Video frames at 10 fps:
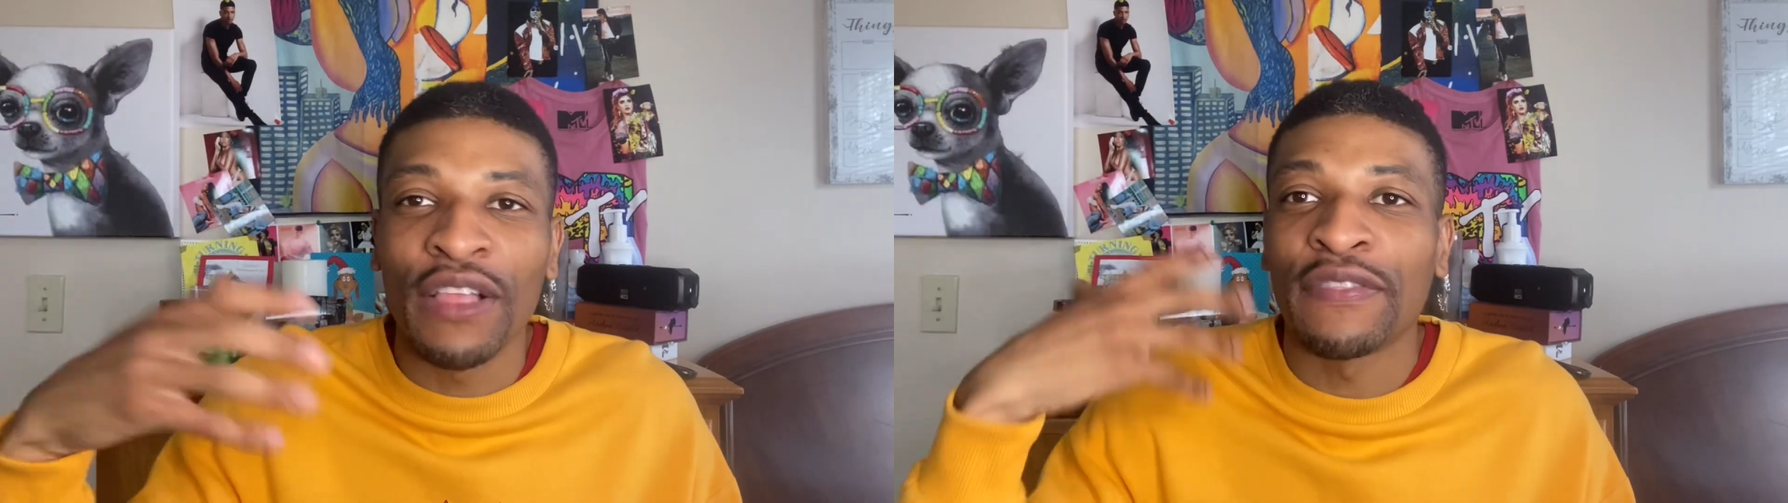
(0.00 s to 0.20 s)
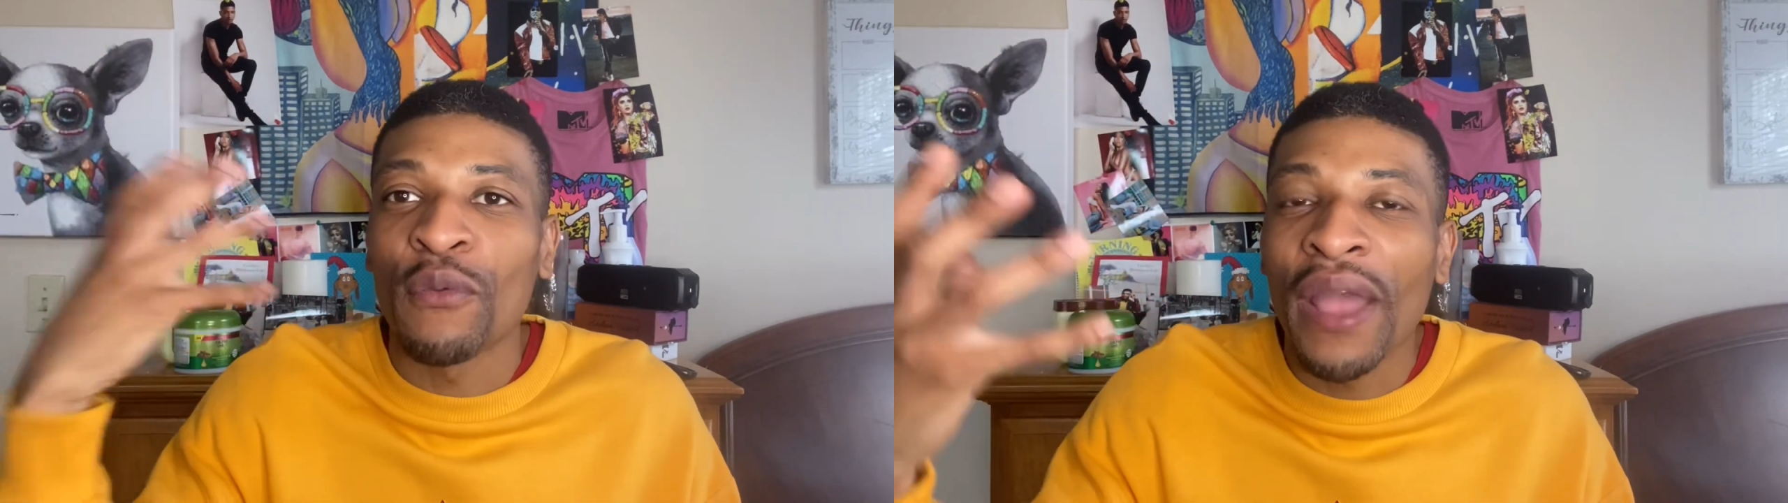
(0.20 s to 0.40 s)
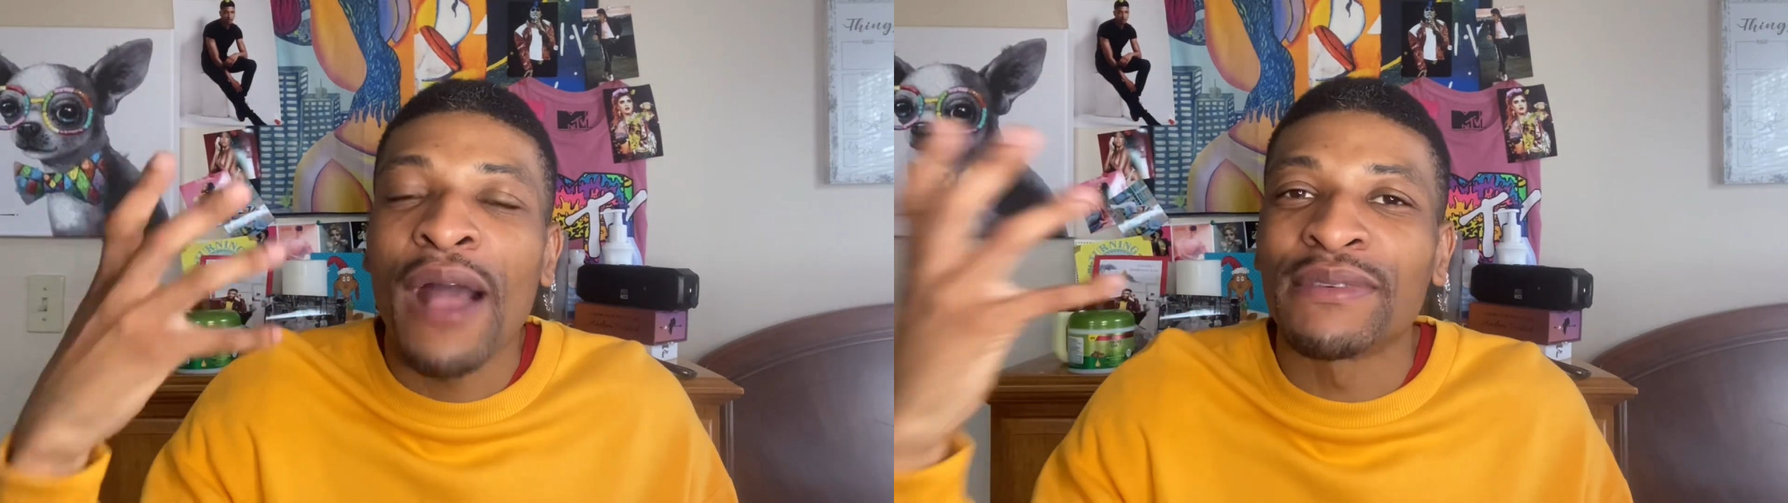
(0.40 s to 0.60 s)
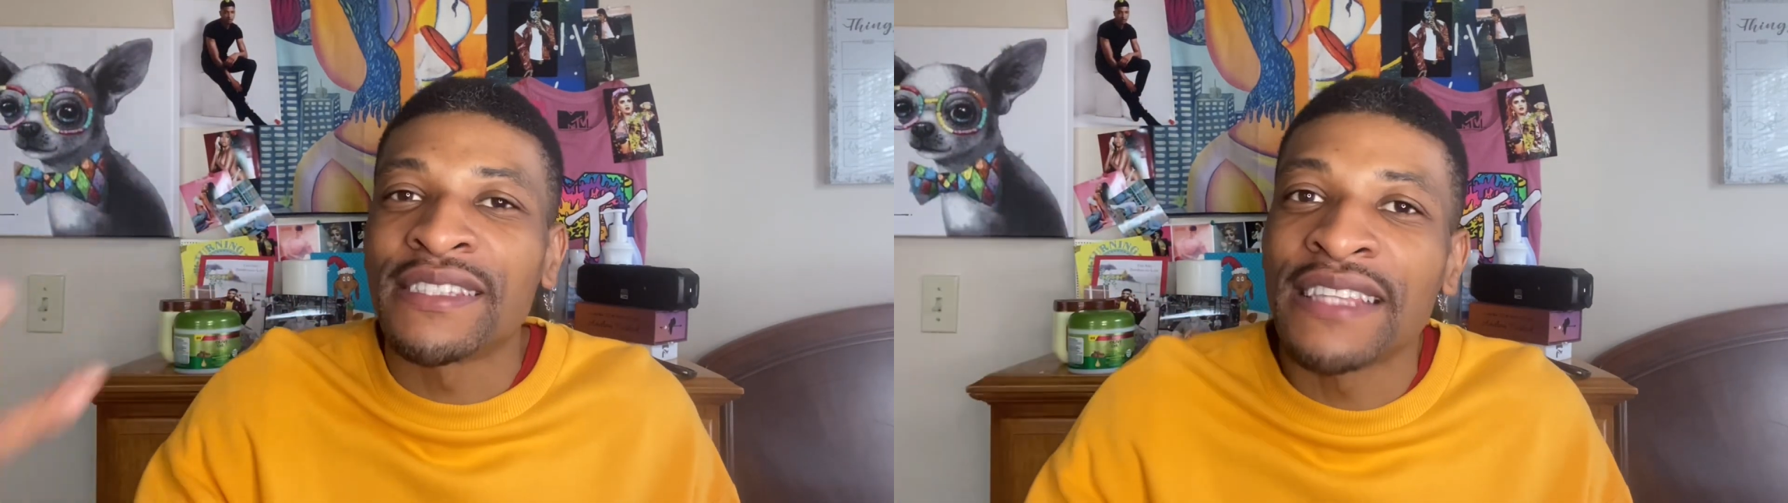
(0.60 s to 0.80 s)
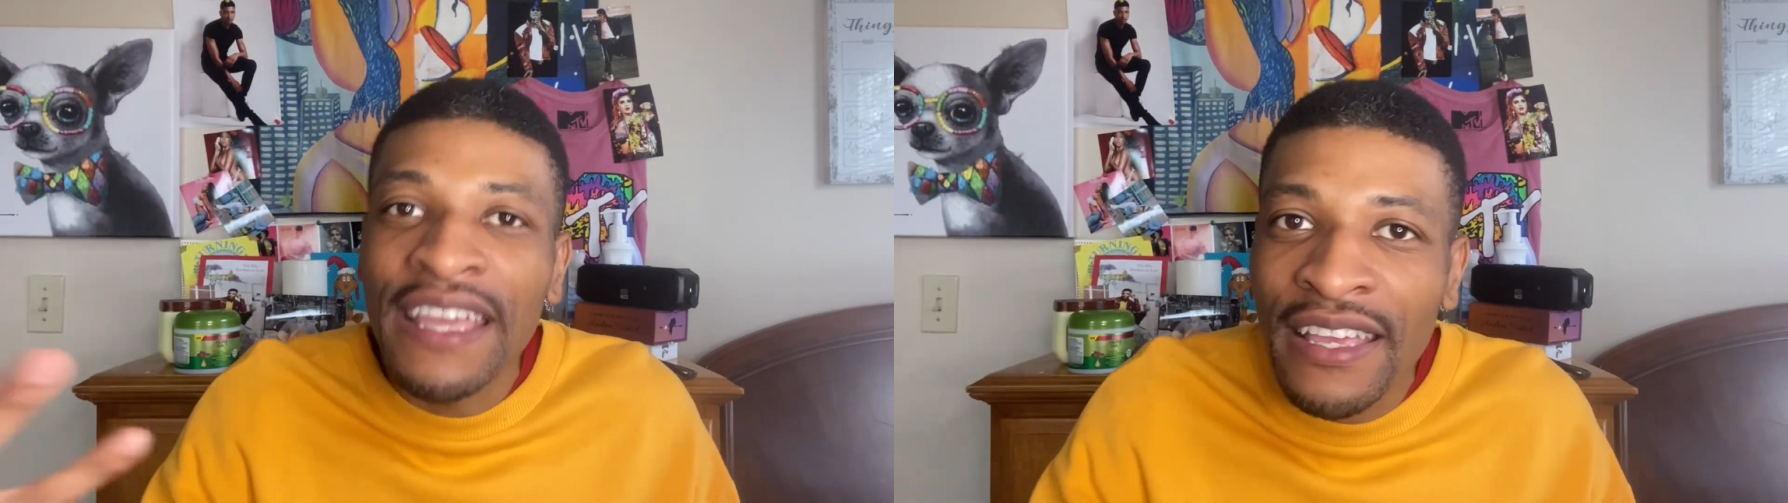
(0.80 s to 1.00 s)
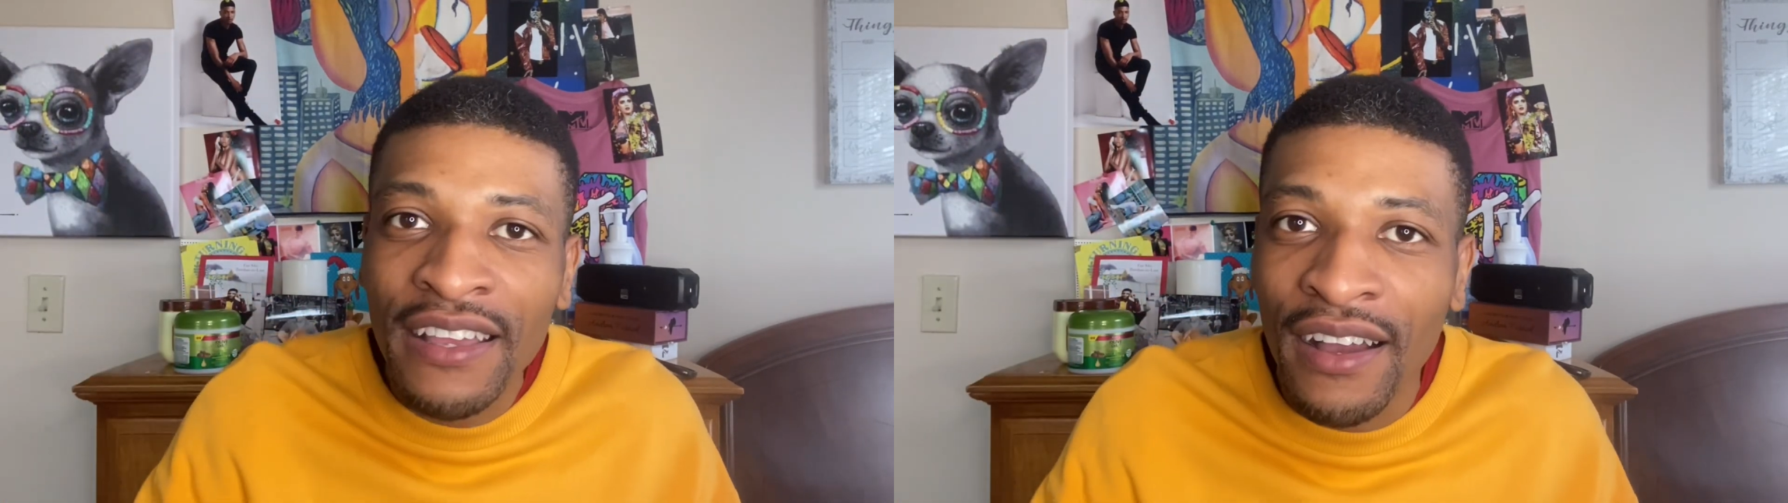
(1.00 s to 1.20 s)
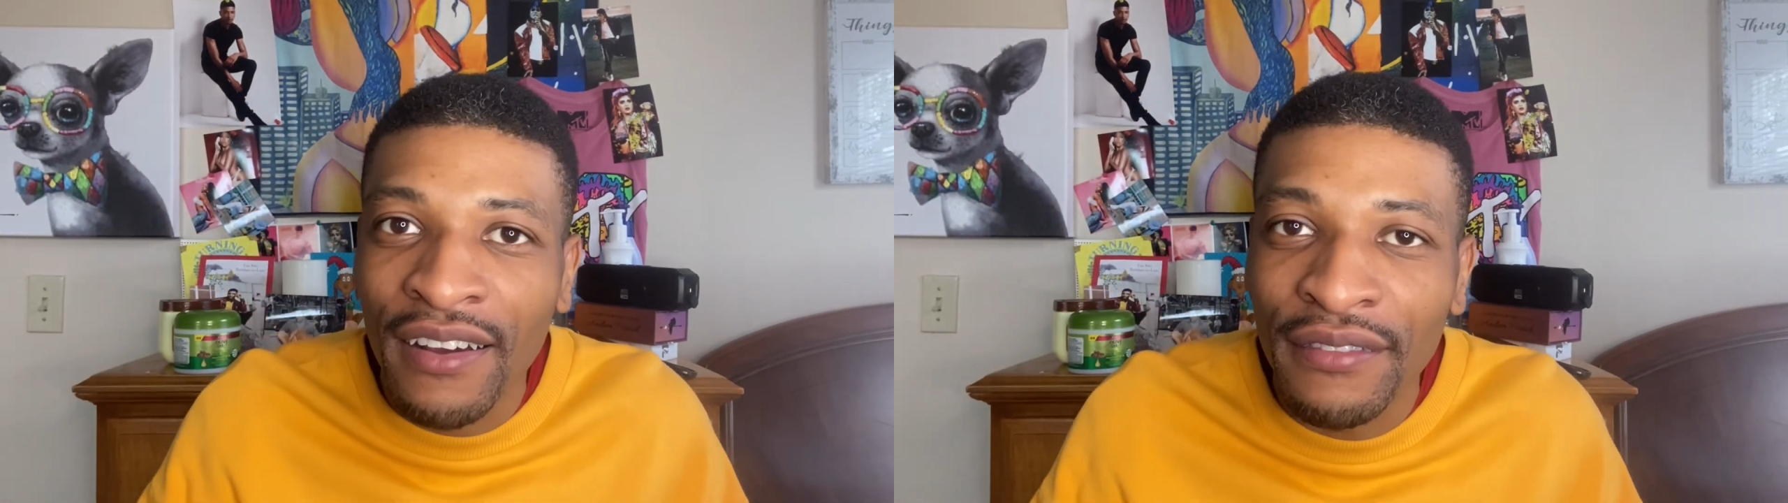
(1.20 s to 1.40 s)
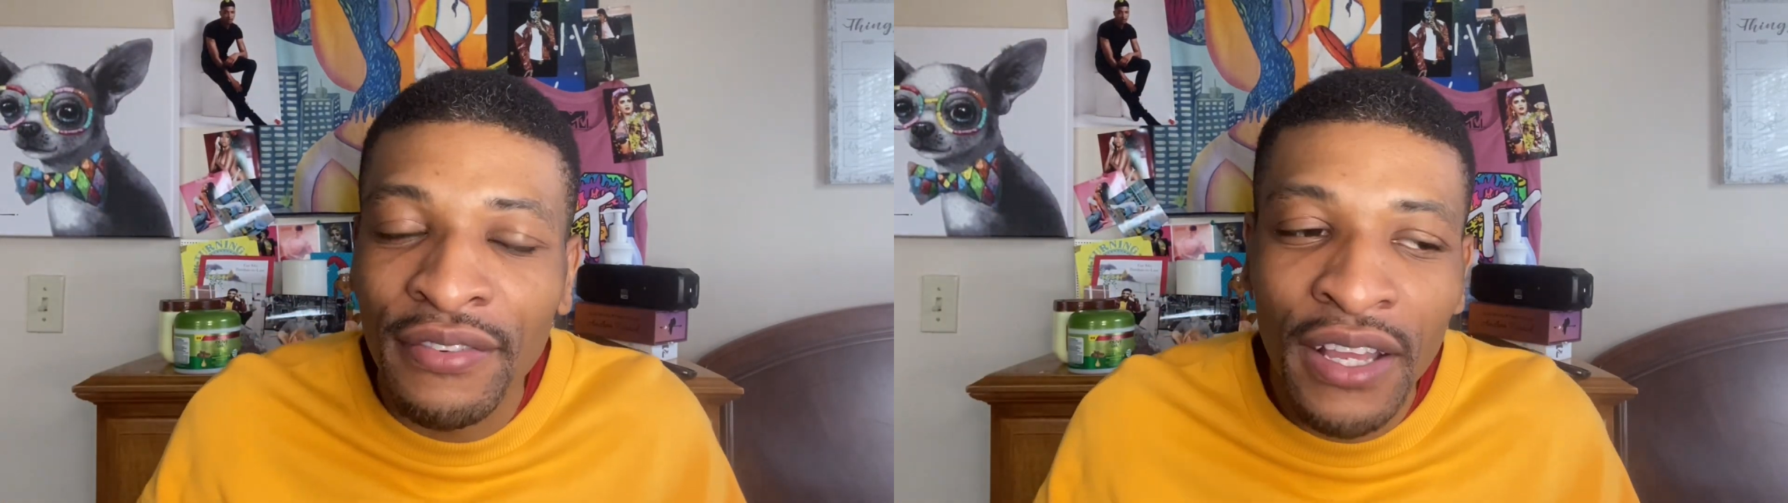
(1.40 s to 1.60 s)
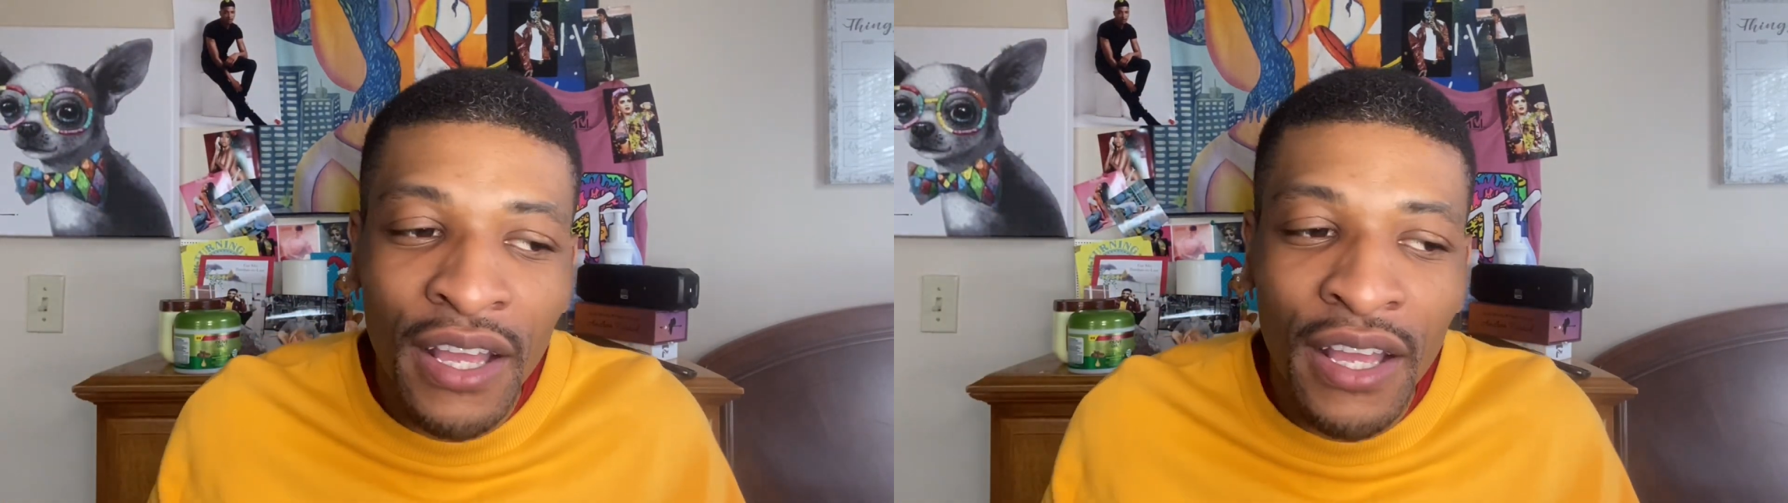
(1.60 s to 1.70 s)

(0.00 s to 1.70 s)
like the way I was thinking of.